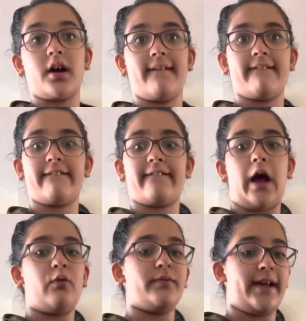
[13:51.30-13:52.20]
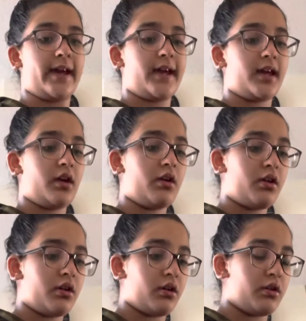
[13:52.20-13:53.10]
I found it.
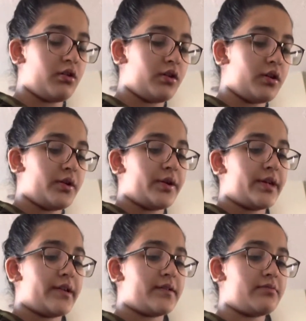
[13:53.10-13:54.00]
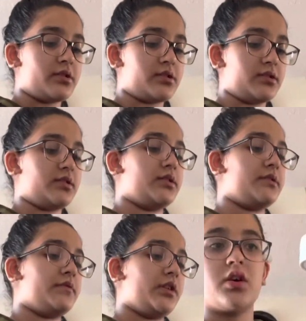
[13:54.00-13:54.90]
It was behind the
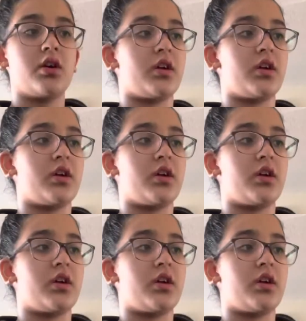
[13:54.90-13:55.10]
TV.